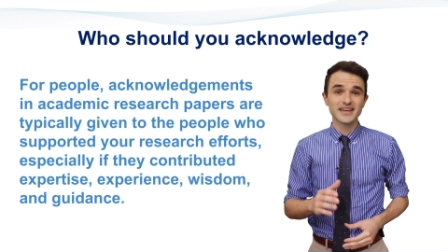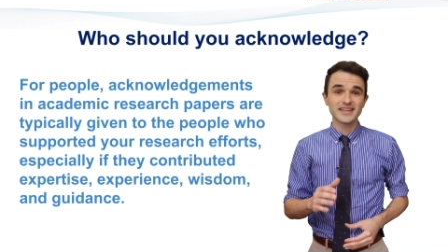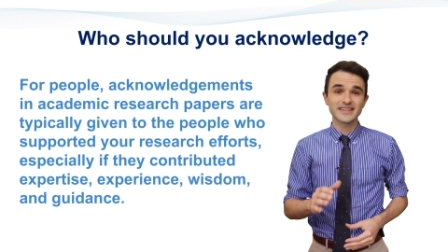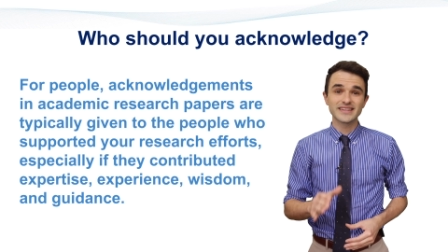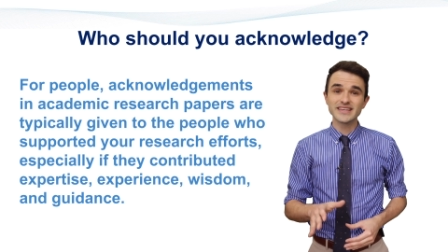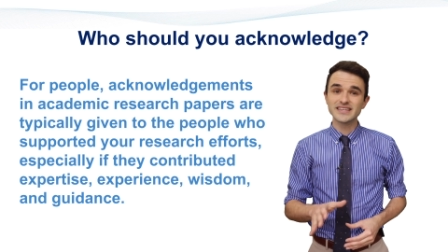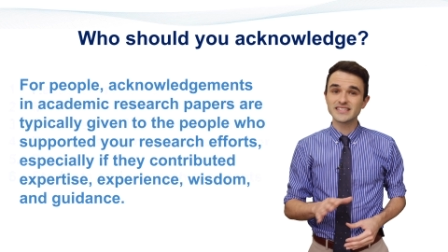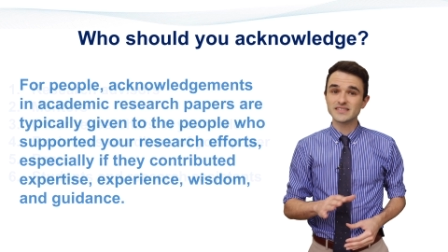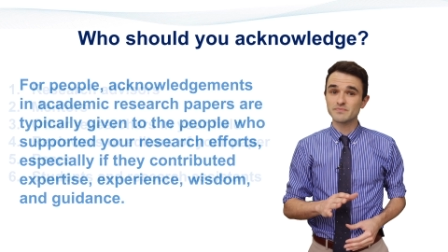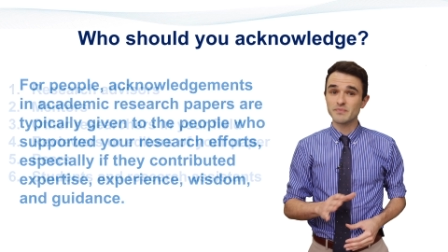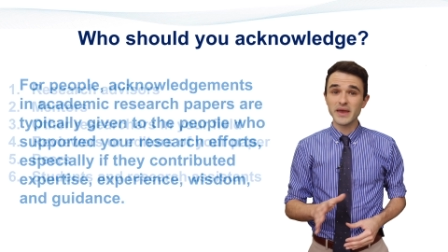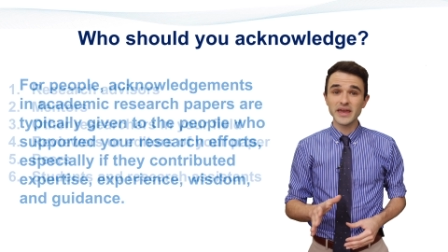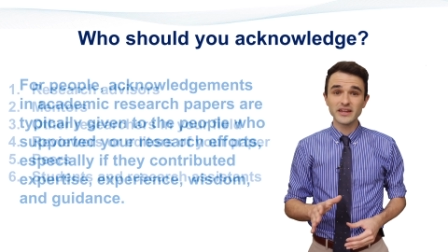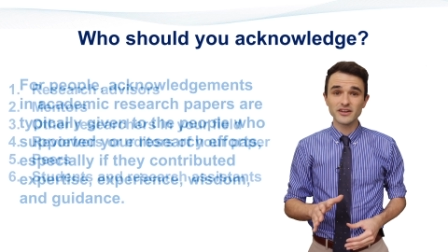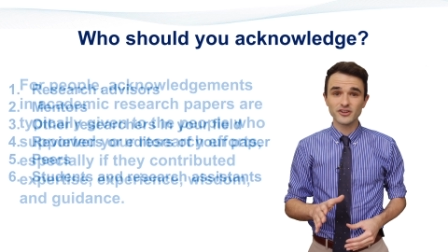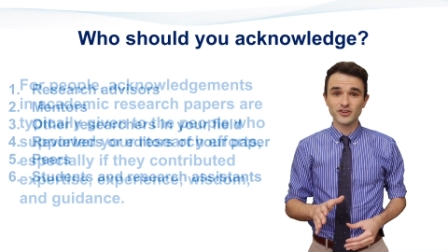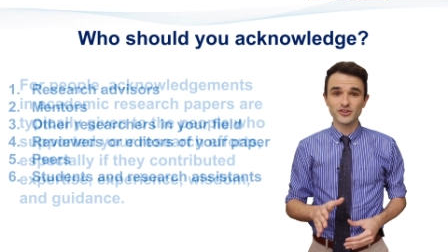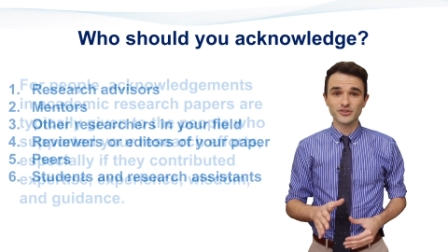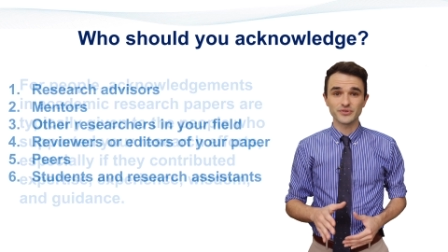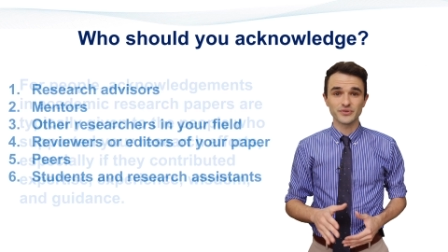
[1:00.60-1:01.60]
This may
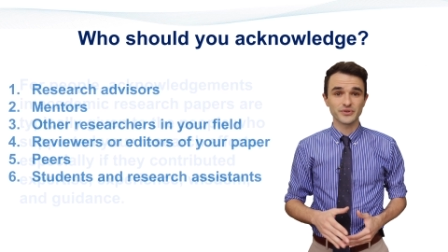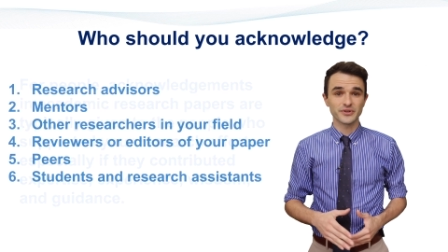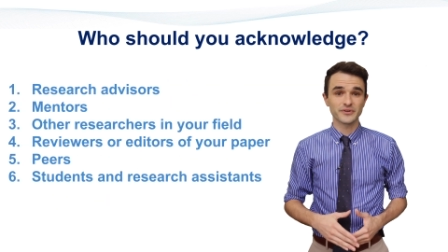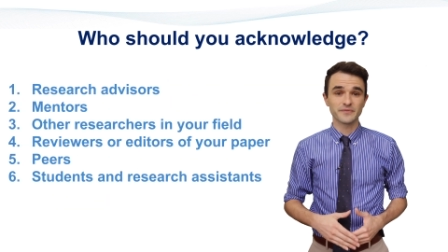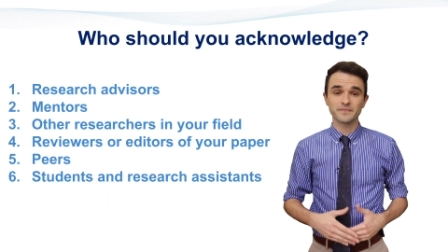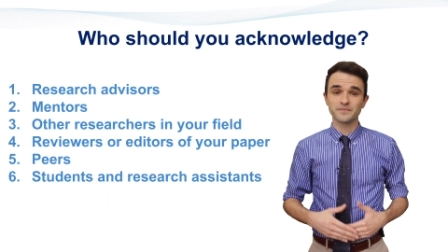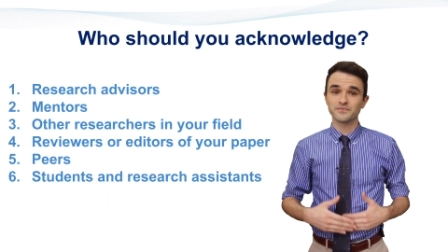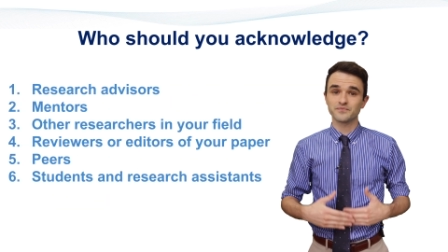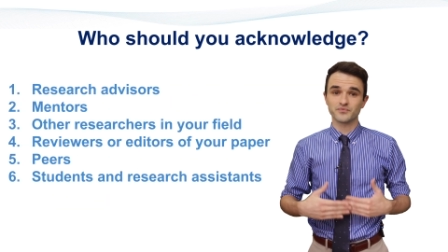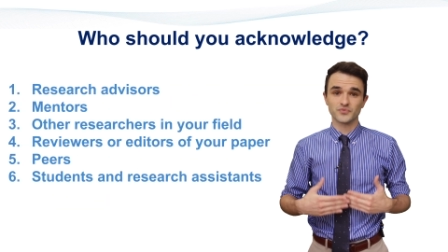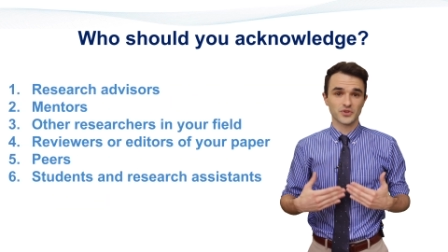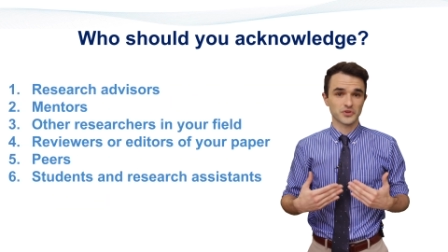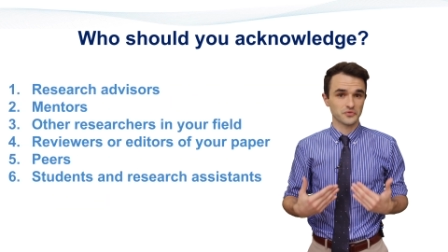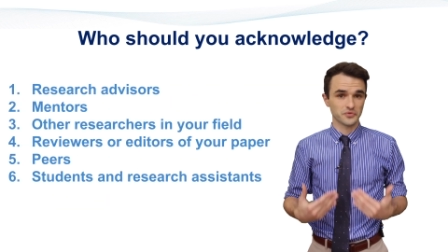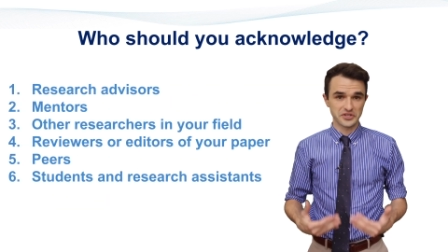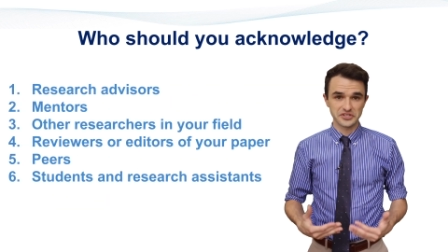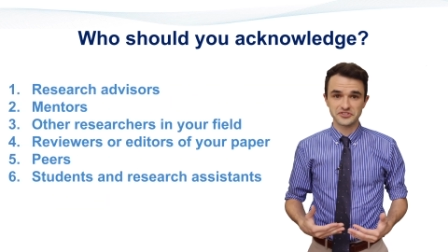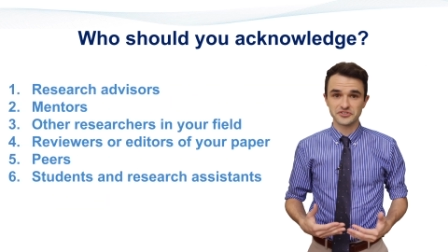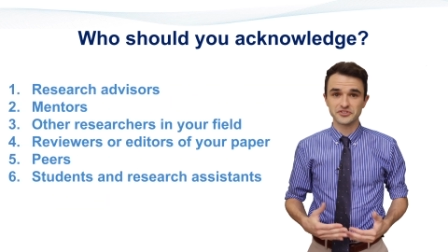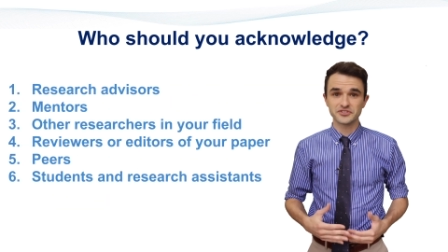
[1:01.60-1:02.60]
include
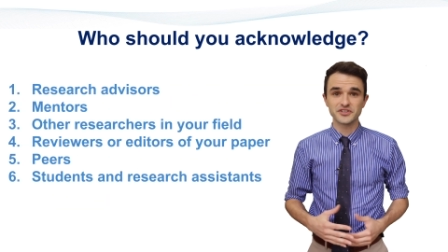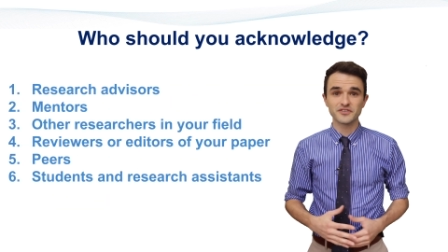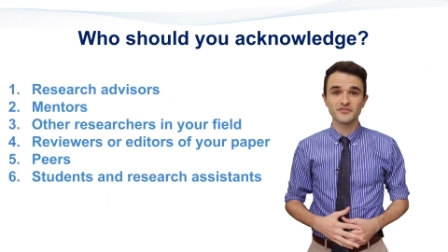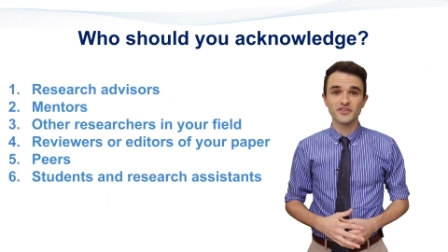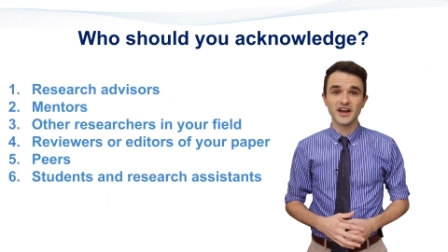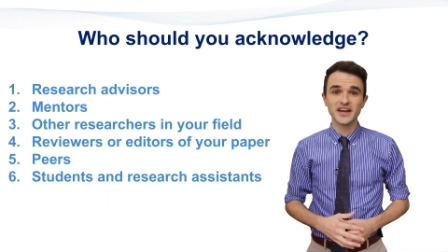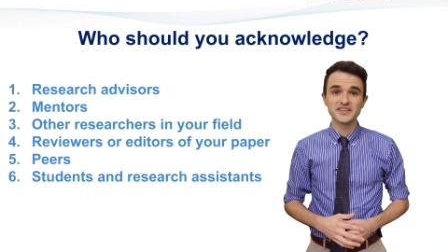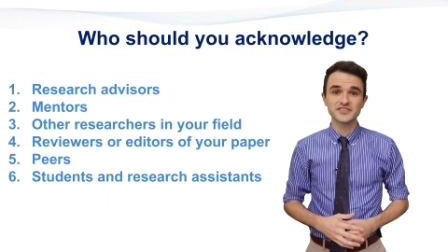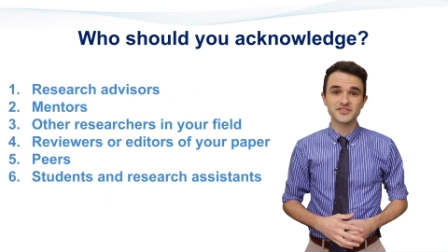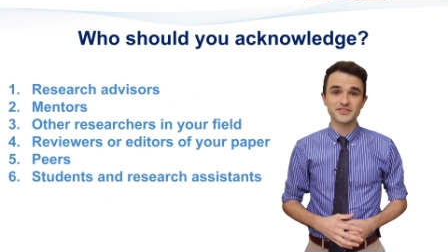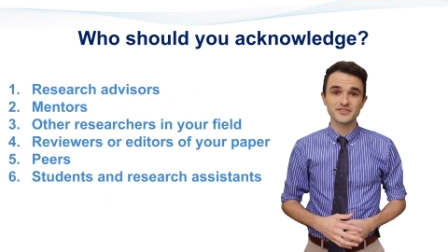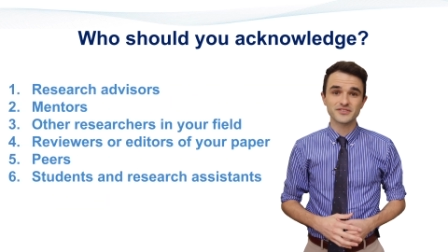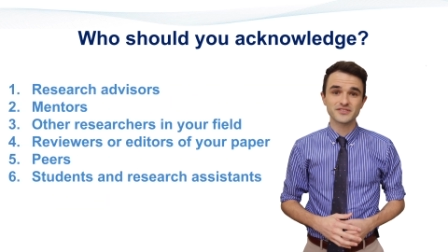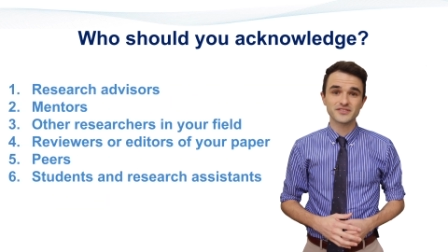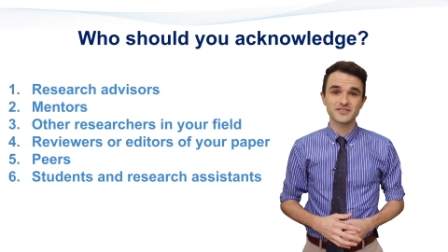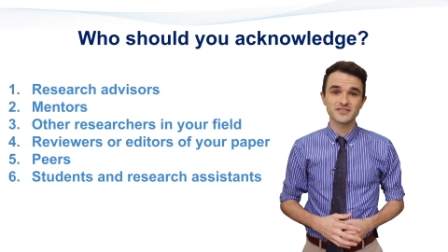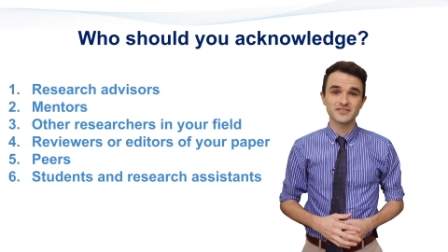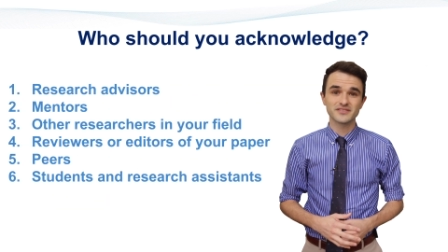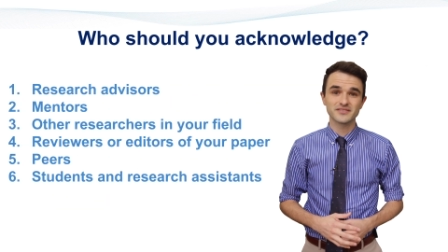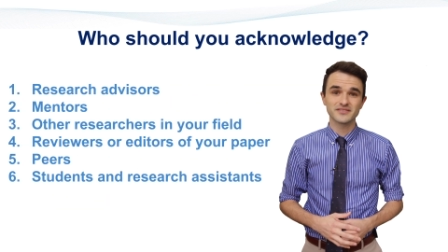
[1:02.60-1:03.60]
research
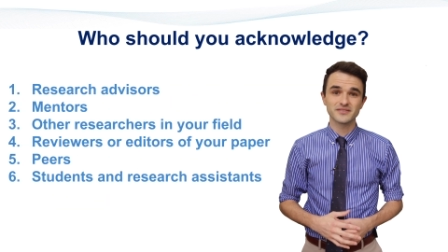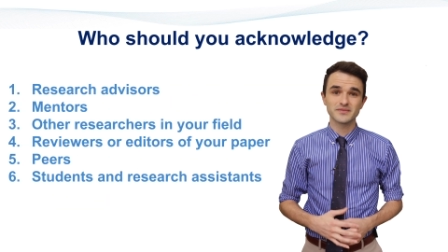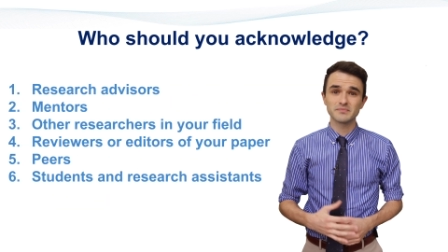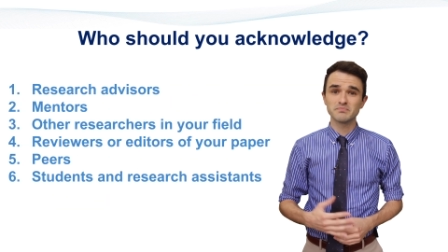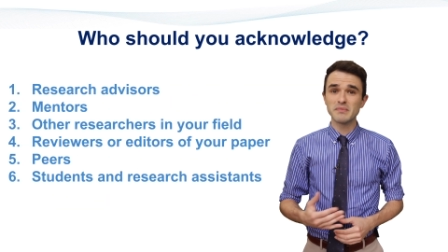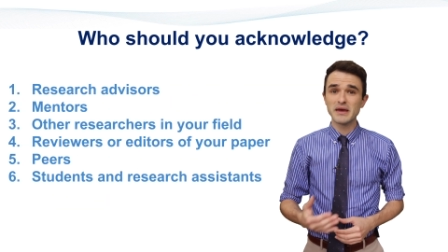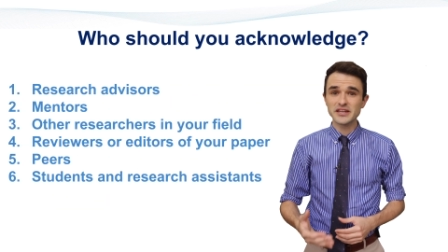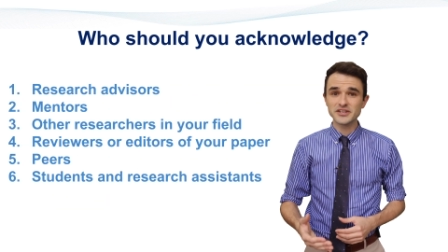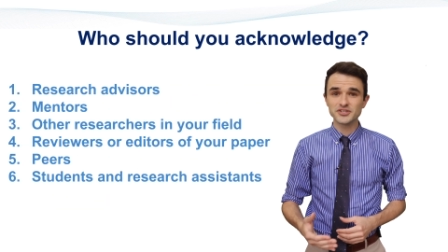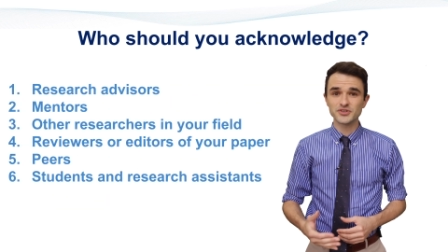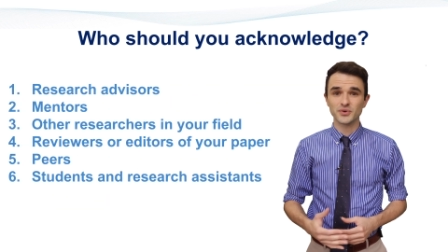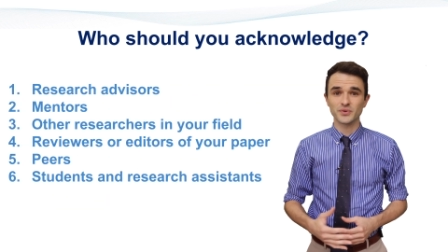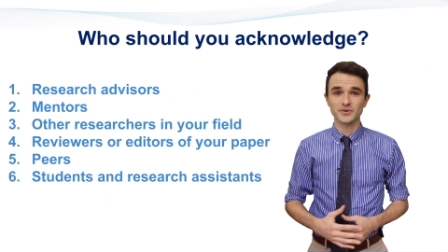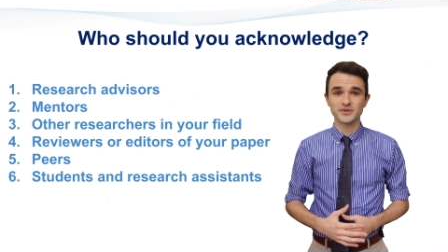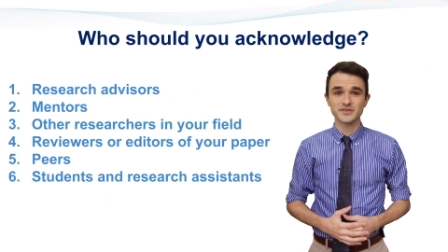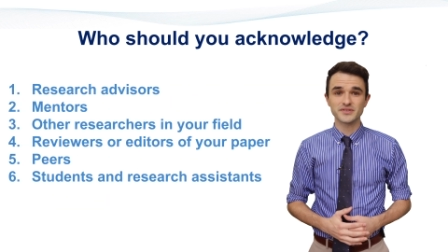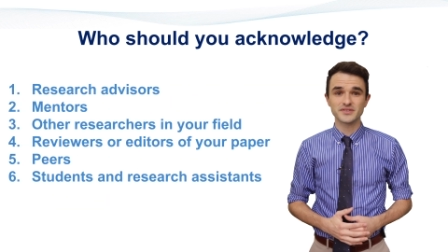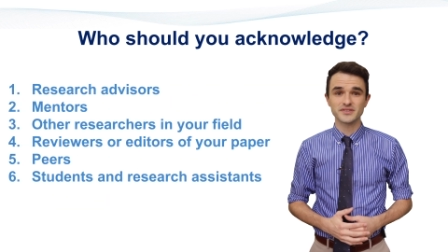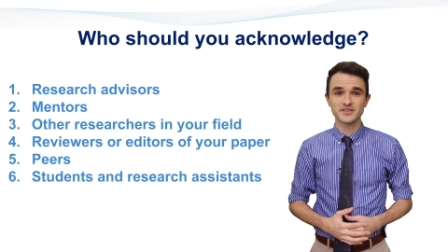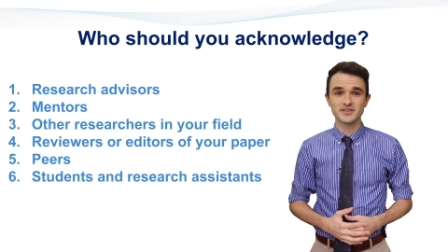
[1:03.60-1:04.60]
advisors,
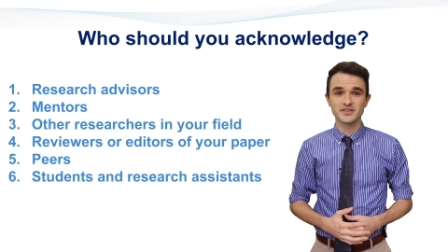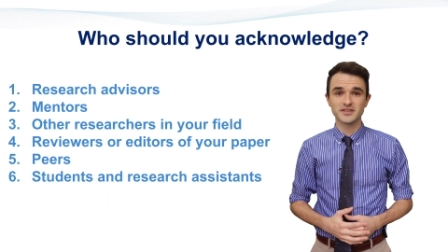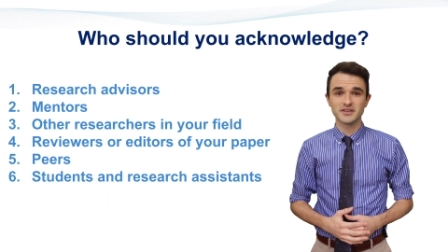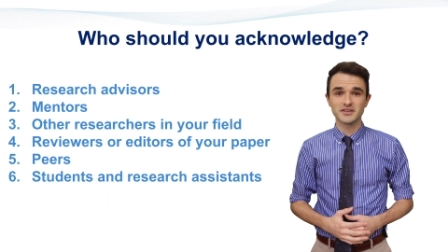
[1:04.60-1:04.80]
mentors,